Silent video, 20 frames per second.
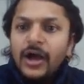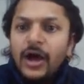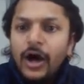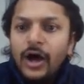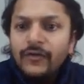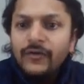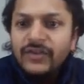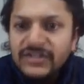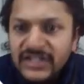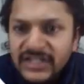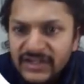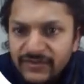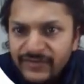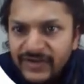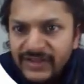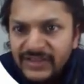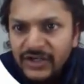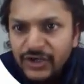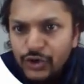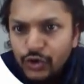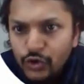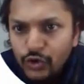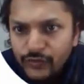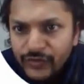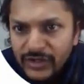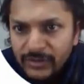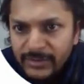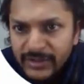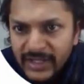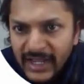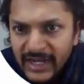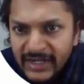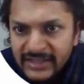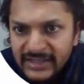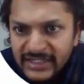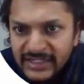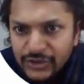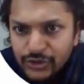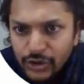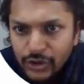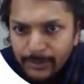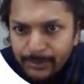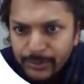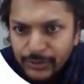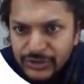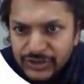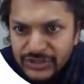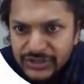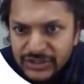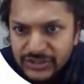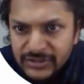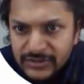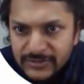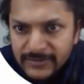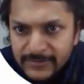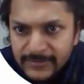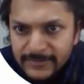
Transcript: obviously when the Q will be at the top position